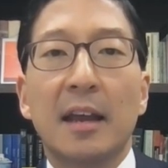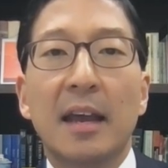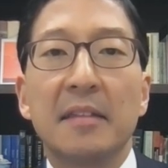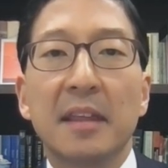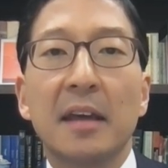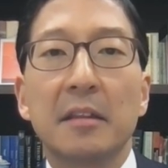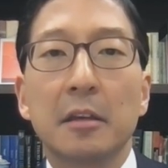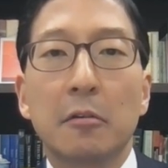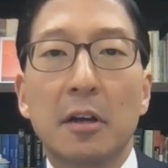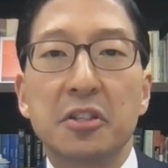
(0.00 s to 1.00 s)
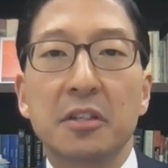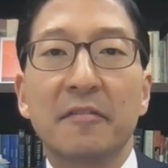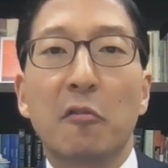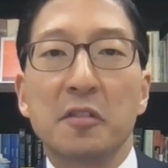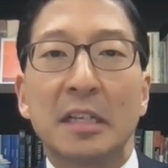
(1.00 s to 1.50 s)
and then the question, of
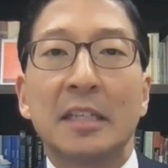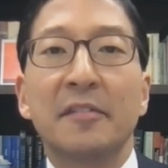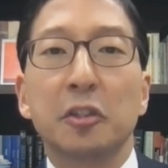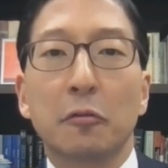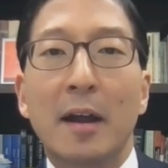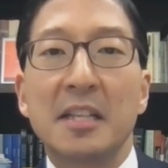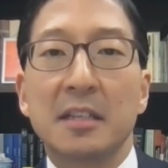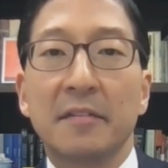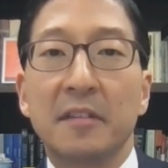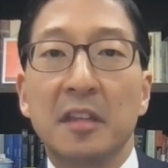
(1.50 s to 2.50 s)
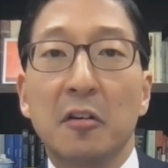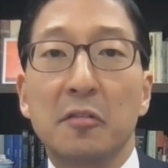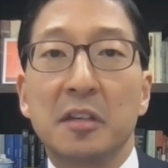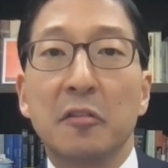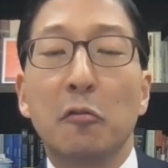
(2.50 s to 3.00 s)
course, individual rights of
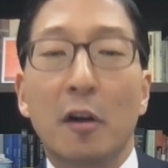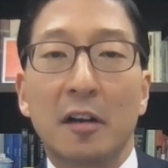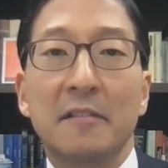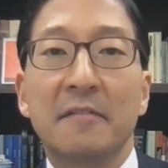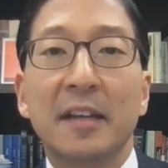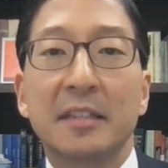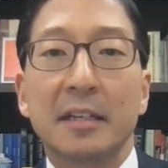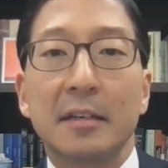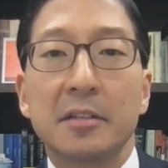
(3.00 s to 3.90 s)
those who are convicted.